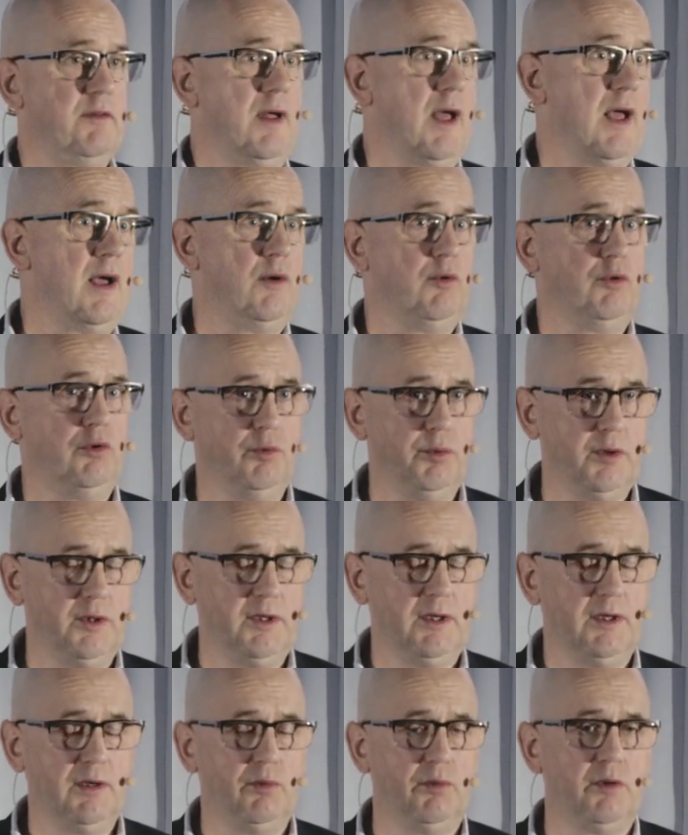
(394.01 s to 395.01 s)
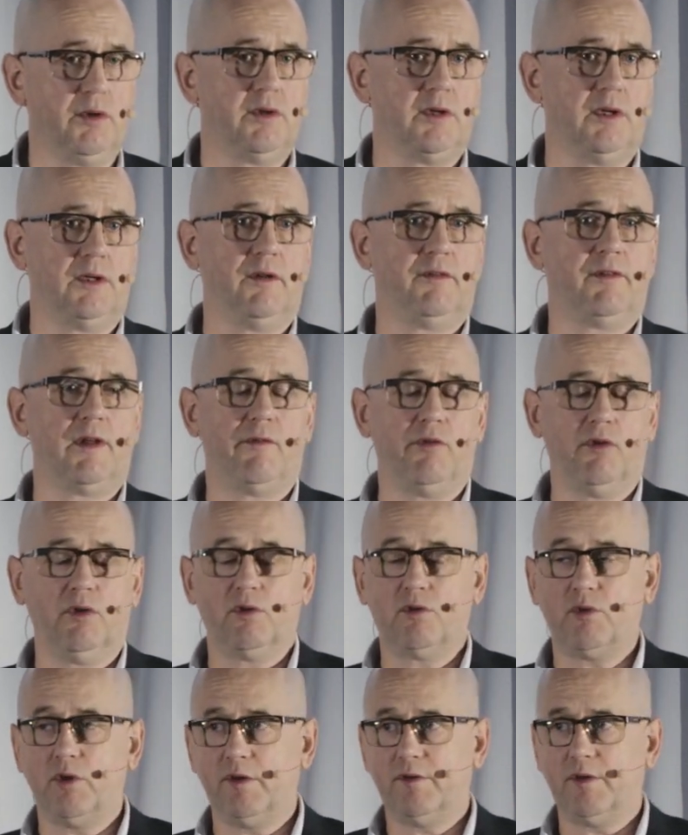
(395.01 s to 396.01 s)
How do we deal with this
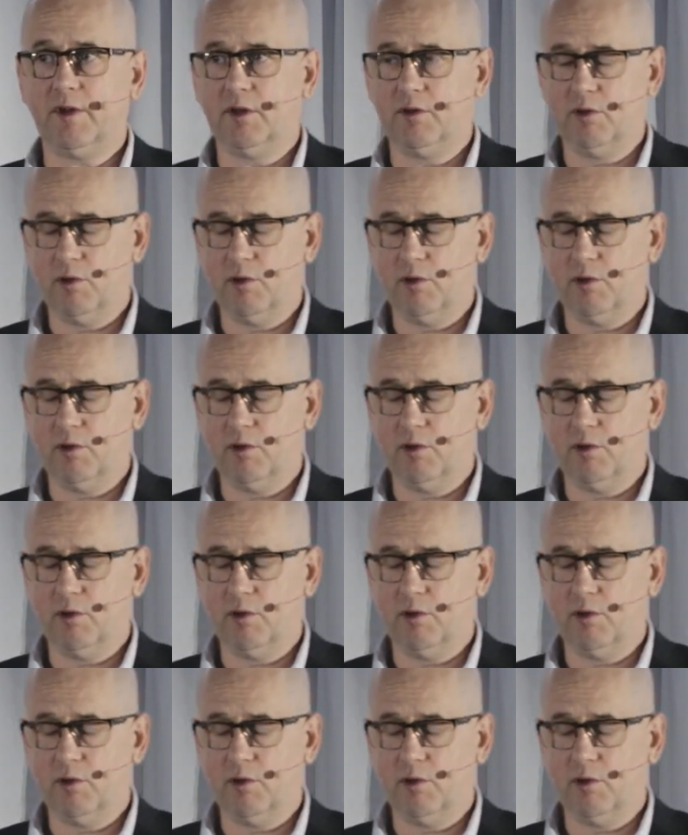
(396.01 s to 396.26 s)
ever-increasing